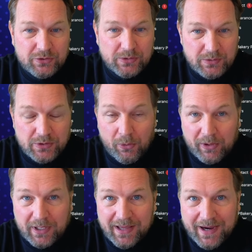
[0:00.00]
to
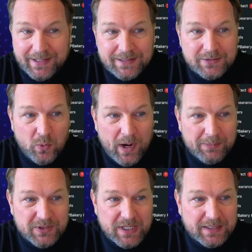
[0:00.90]
your client's
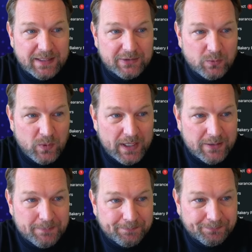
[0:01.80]
website as well.